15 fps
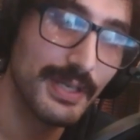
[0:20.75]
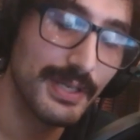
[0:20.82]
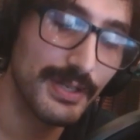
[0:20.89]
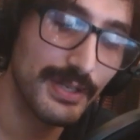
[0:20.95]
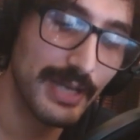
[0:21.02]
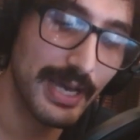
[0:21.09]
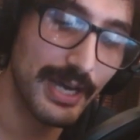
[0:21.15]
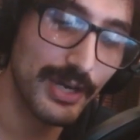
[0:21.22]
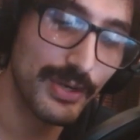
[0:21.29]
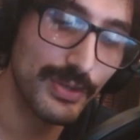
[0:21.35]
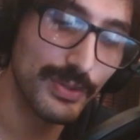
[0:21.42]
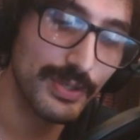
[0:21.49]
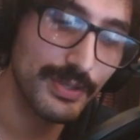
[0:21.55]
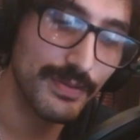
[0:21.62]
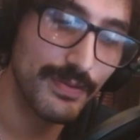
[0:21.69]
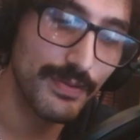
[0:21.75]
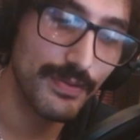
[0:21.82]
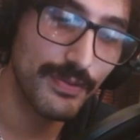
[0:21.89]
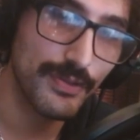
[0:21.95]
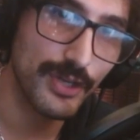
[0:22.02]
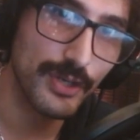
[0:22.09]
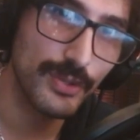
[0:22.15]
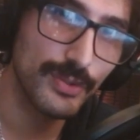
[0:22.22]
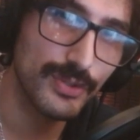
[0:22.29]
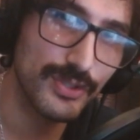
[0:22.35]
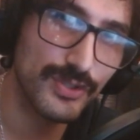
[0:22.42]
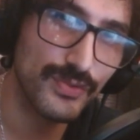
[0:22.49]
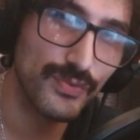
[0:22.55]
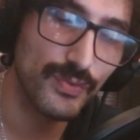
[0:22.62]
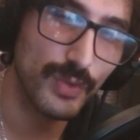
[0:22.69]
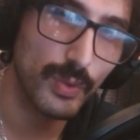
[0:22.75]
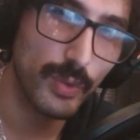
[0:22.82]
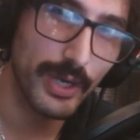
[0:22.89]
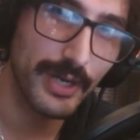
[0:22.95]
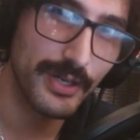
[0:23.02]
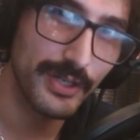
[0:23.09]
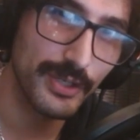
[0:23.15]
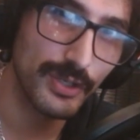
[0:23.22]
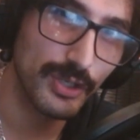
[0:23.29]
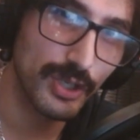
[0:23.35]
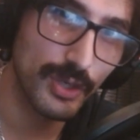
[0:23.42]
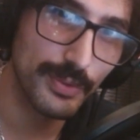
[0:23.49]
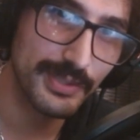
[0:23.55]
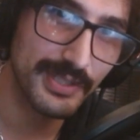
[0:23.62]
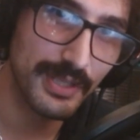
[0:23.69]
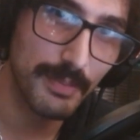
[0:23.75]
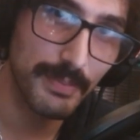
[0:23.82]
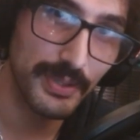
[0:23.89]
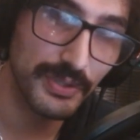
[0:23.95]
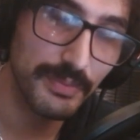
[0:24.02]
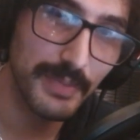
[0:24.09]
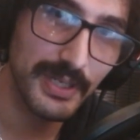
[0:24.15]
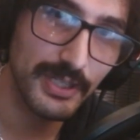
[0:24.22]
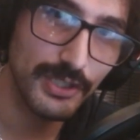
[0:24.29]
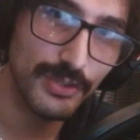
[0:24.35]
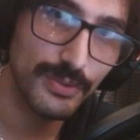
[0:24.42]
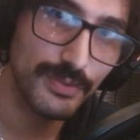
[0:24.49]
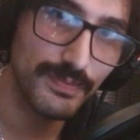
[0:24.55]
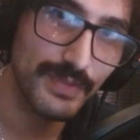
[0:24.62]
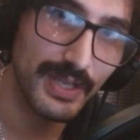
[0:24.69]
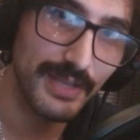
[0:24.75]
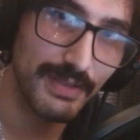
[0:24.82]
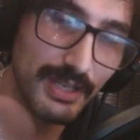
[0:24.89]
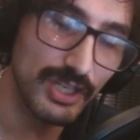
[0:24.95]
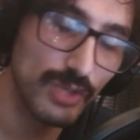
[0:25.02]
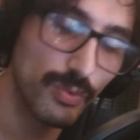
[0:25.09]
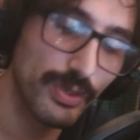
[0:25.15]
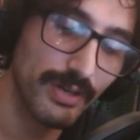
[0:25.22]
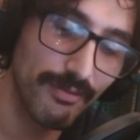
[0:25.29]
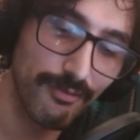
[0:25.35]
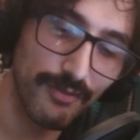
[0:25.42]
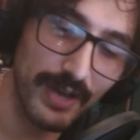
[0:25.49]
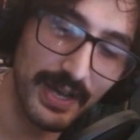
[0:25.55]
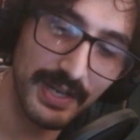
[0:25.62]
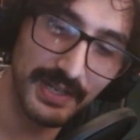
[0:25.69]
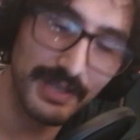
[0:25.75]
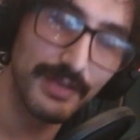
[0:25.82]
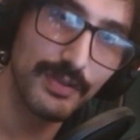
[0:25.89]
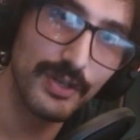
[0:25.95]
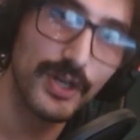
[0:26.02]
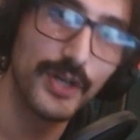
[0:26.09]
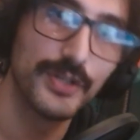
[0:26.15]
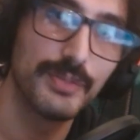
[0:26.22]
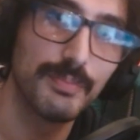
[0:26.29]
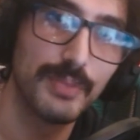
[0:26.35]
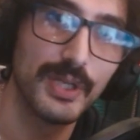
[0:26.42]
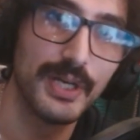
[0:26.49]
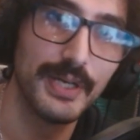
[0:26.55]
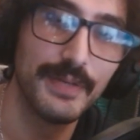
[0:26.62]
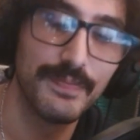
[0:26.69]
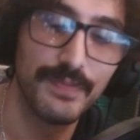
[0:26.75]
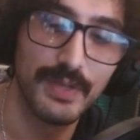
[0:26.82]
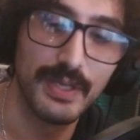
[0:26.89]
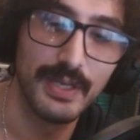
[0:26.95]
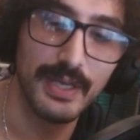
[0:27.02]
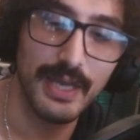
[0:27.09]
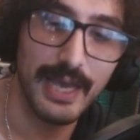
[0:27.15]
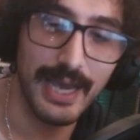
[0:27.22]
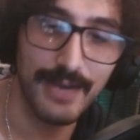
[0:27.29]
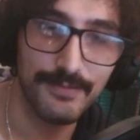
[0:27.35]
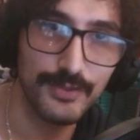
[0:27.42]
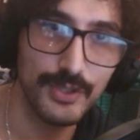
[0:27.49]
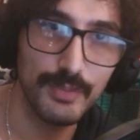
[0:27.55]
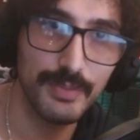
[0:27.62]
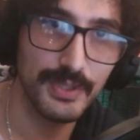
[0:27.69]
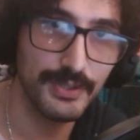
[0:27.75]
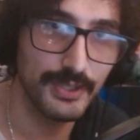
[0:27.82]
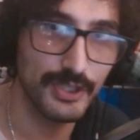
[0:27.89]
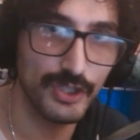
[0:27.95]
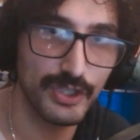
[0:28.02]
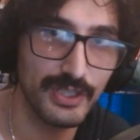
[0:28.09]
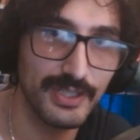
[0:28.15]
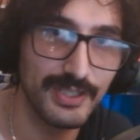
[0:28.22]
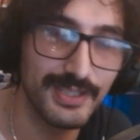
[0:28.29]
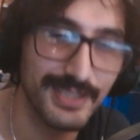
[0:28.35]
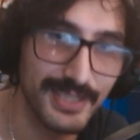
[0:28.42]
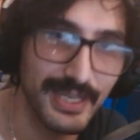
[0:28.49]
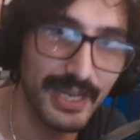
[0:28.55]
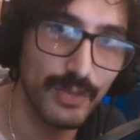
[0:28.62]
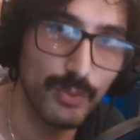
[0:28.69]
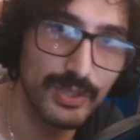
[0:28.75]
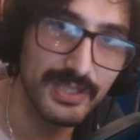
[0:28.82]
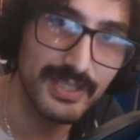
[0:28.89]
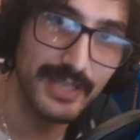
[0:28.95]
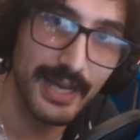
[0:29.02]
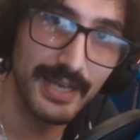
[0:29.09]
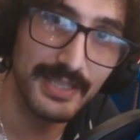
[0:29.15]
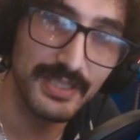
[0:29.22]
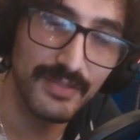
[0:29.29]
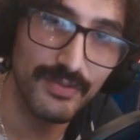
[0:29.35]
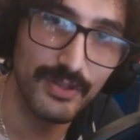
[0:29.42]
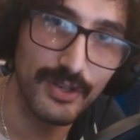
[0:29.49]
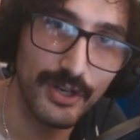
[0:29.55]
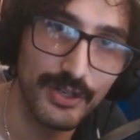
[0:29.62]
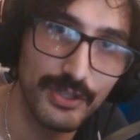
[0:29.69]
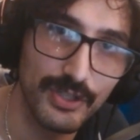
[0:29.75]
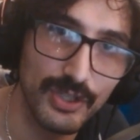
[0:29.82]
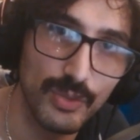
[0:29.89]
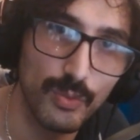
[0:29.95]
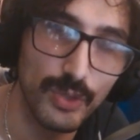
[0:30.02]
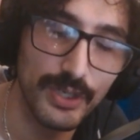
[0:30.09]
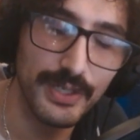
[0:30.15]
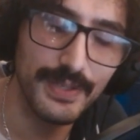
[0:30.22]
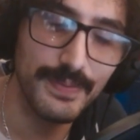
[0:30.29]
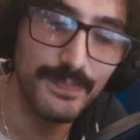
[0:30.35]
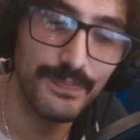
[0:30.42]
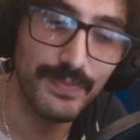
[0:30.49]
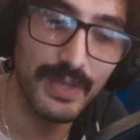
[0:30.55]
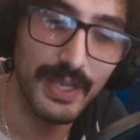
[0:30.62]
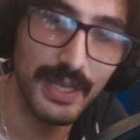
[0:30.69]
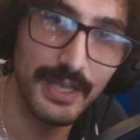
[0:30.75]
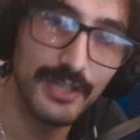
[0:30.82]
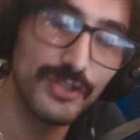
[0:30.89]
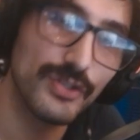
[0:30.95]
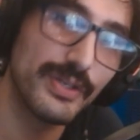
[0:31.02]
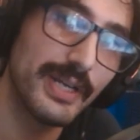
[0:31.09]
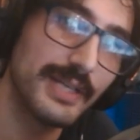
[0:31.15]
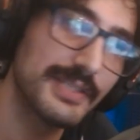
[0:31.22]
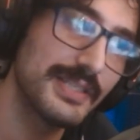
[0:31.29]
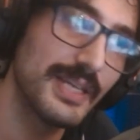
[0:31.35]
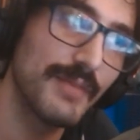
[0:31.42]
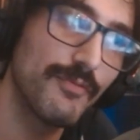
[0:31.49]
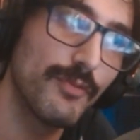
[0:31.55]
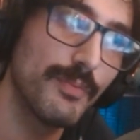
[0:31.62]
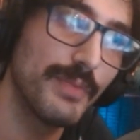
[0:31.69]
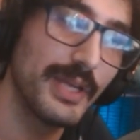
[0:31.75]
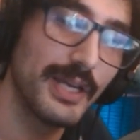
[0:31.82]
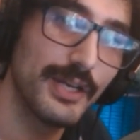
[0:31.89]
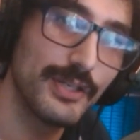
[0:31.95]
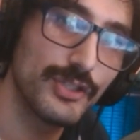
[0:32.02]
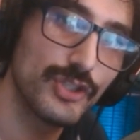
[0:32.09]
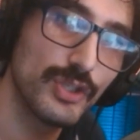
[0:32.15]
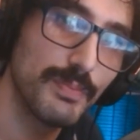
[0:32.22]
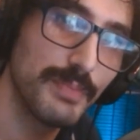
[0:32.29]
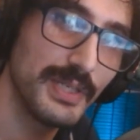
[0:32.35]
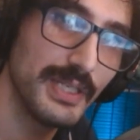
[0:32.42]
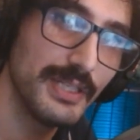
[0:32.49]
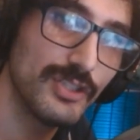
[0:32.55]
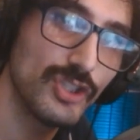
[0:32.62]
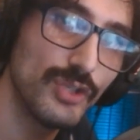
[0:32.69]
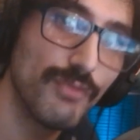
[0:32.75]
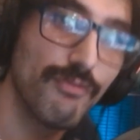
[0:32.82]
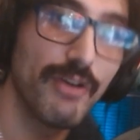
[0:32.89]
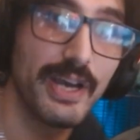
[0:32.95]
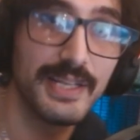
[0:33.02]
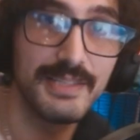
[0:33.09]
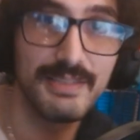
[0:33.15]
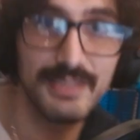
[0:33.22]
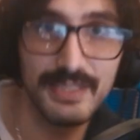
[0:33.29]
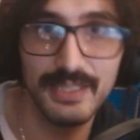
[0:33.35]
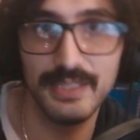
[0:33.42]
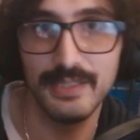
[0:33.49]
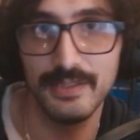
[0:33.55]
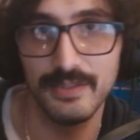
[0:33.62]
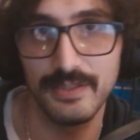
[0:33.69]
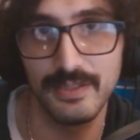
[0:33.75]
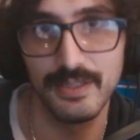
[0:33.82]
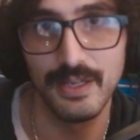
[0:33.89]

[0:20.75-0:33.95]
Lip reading: Now, those require you to go into the build menu, and then you want to find the garden plot. After you build it, you're going to decide what size of a garden you want, and your next step from there should be to find seeds.